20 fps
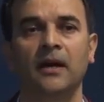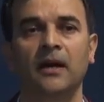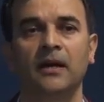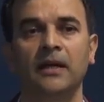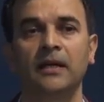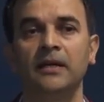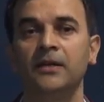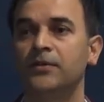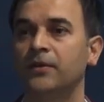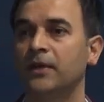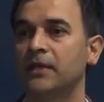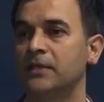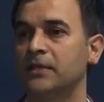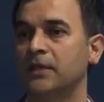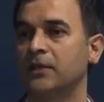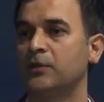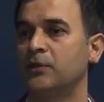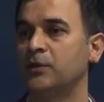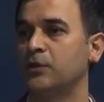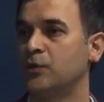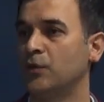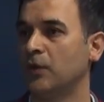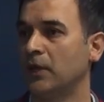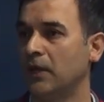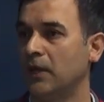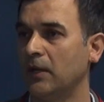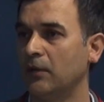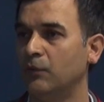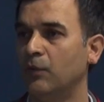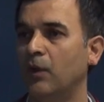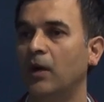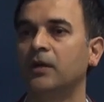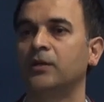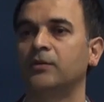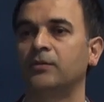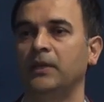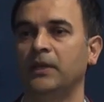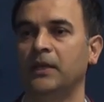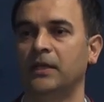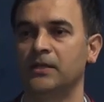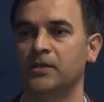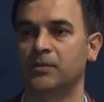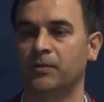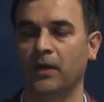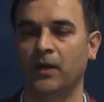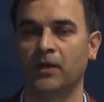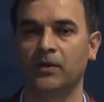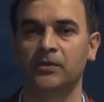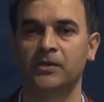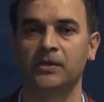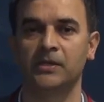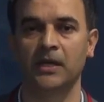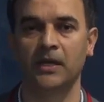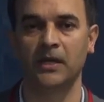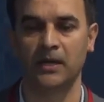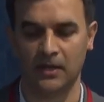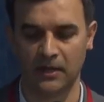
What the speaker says: interested to jointly work with us, because